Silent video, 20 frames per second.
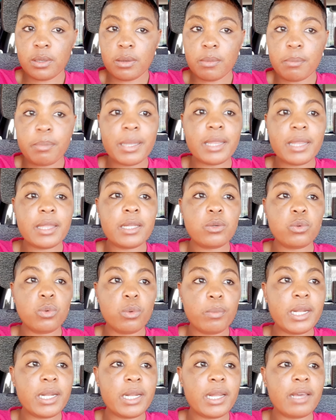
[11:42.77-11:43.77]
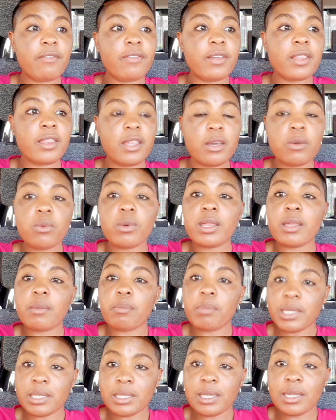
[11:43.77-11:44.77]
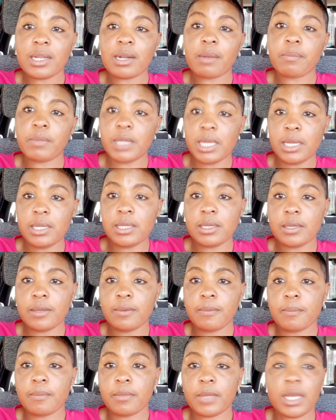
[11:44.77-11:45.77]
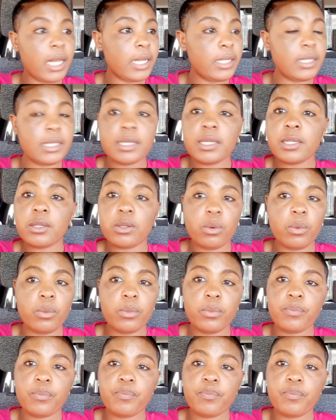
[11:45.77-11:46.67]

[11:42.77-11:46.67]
But that woman have a thing with the person that I'm dating, and I didn't know.